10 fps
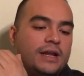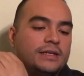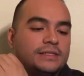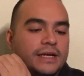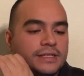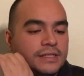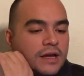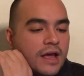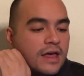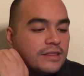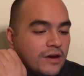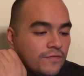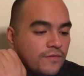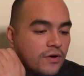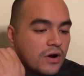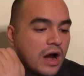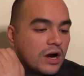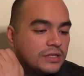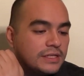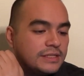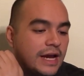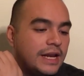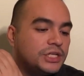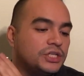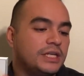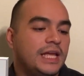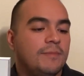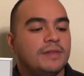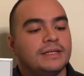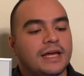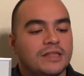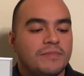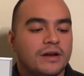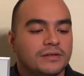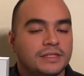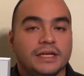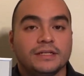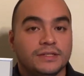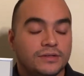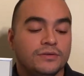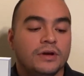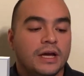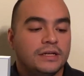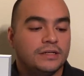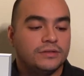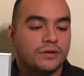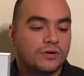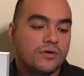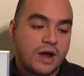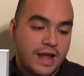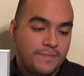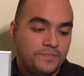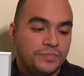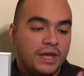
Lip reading: And it says, therefore, our society should keep the death penalty to deter crime,